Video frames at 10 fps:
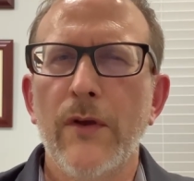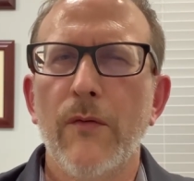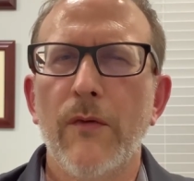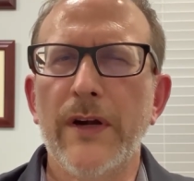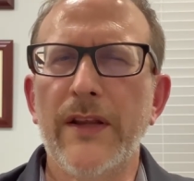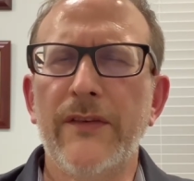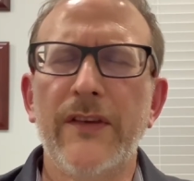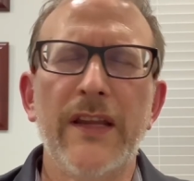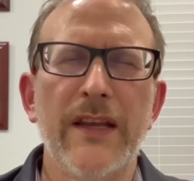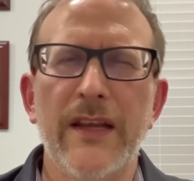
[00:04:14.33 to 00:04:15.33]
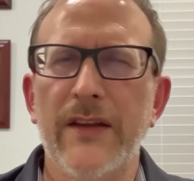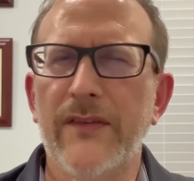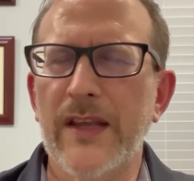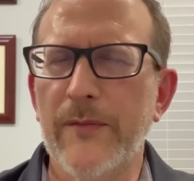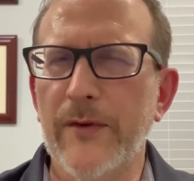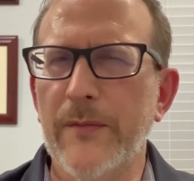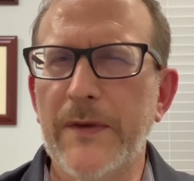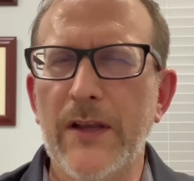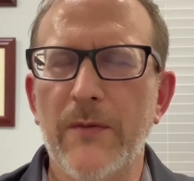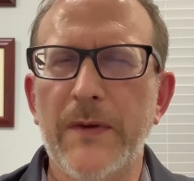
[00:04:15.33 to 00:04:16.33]
What is it in a sample of
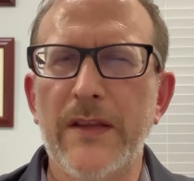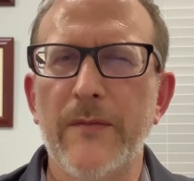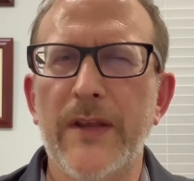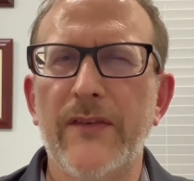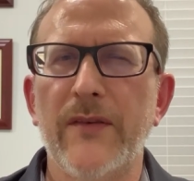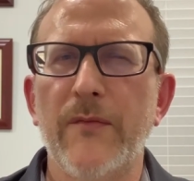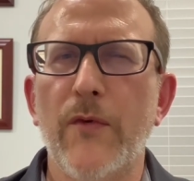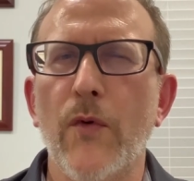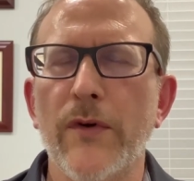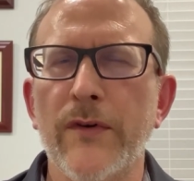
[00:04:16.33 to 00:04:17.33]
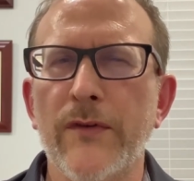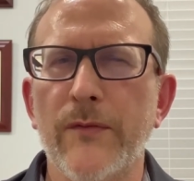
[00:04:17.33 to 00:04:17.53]
PRP that makes it important?